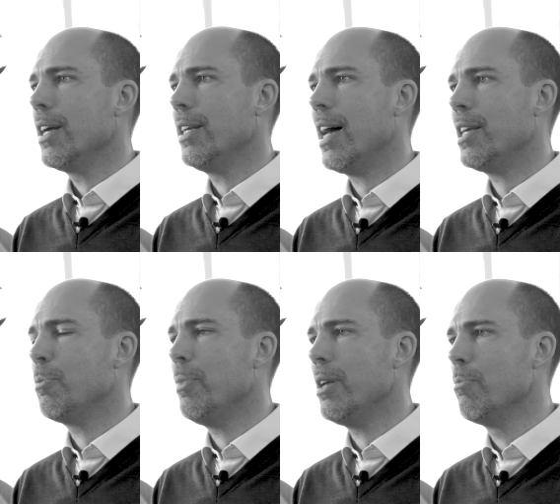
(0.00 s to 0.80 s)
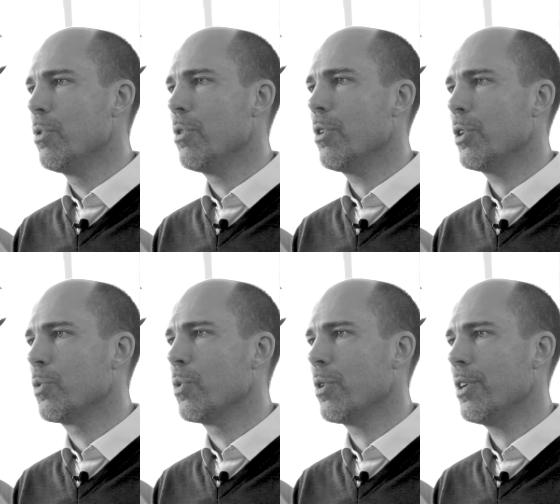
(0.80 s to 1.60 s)
it has been more
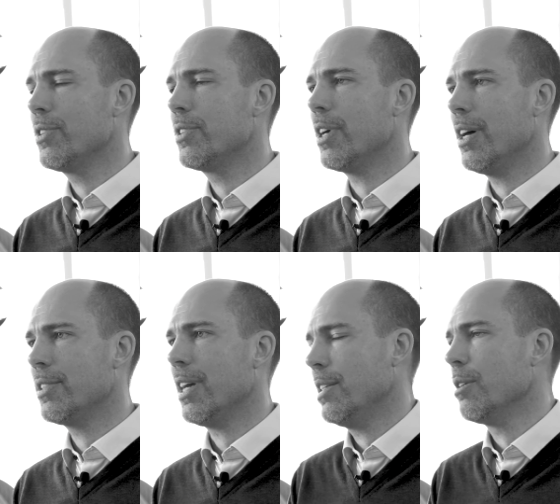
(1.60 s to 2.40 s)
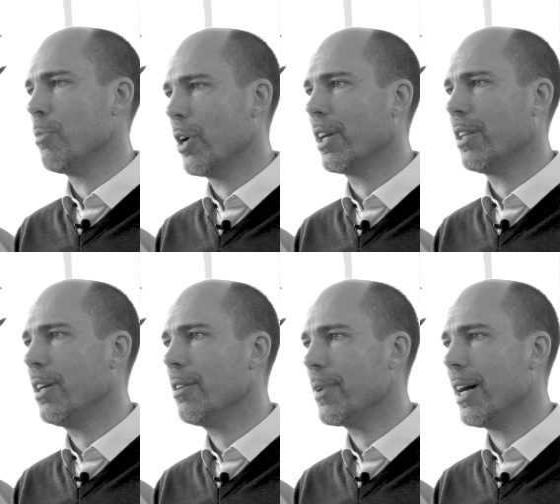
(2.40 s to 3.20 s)
towards uh, sales and
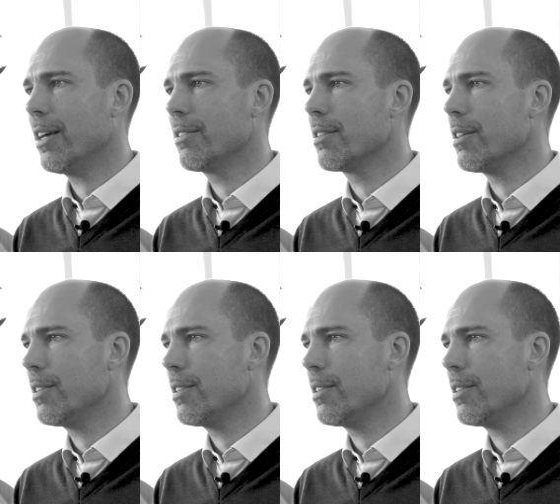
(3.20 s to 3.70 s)
marketing as yeah.